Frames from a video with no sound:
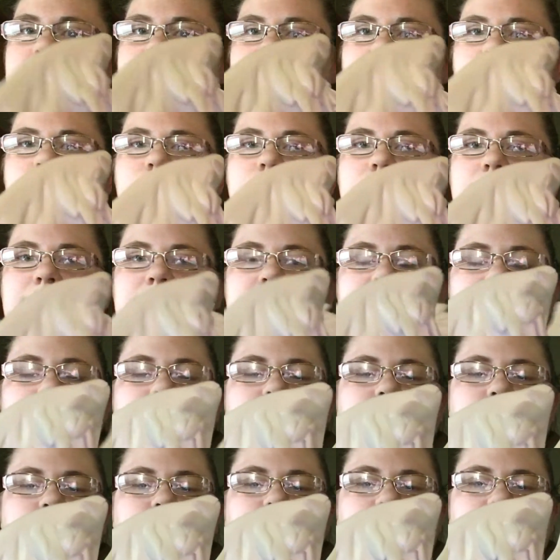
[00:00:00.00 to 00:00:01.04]
so I
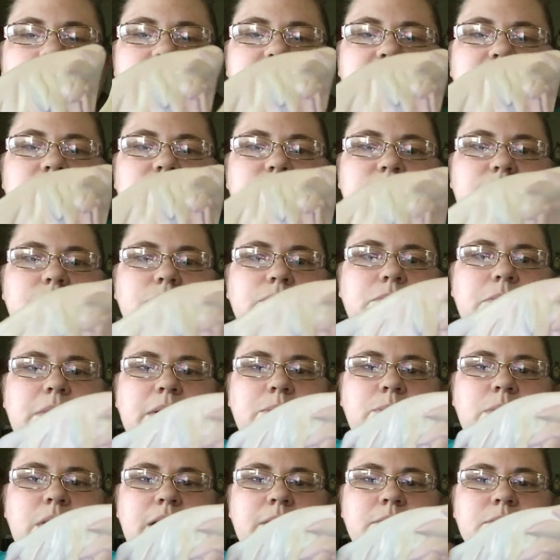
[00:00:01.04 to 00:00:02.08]
received it with my
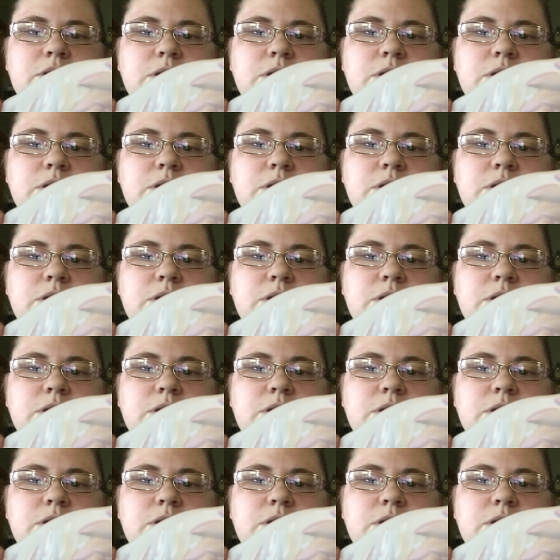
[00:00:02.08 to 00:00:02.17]
Prime